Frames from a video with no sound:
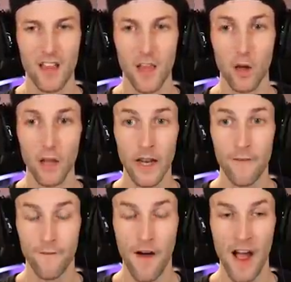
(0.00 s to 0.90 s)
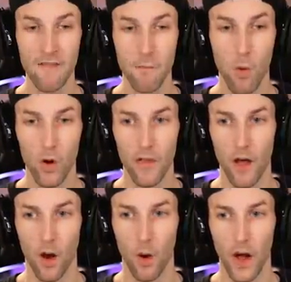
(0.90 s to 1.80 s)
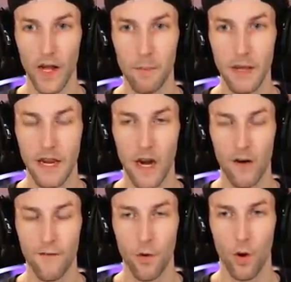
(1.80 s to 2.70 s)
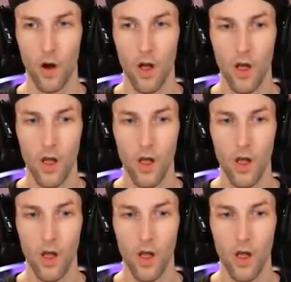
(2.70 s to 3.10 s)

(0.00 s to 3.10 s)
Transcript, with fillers: They only need five more, though. I gotta be careful.